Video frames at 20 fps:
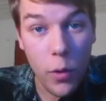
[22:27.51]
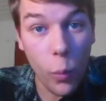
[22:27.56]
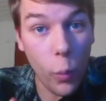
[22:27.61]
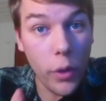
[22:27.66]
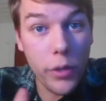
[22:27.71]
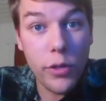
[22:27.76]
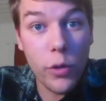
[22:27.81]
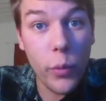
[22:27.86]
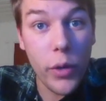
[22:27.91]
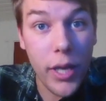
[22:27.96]

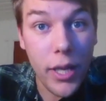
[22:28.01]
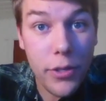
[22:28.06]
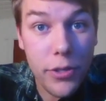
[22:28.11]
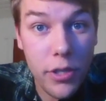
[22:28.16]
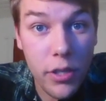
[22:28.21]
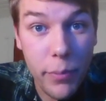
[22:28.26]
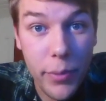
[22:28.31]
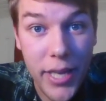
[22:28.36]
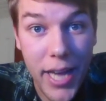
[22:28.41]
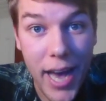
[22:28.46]
Wonder what else
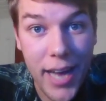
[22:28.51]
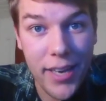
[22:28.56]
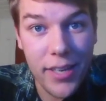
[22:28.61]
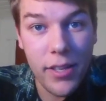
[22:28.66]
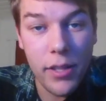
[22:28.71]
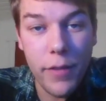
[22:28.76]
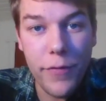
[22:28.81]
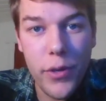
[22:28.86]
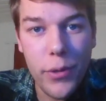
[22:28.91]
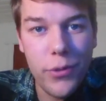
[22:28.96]
could be added
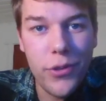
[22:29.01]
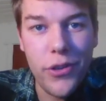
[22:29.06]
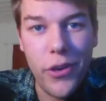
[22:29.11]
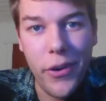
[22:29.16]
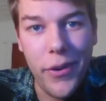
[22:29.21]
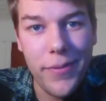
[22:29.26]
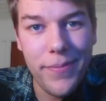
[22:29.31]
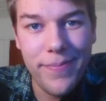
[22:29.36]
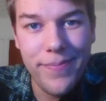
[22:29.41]
in the future.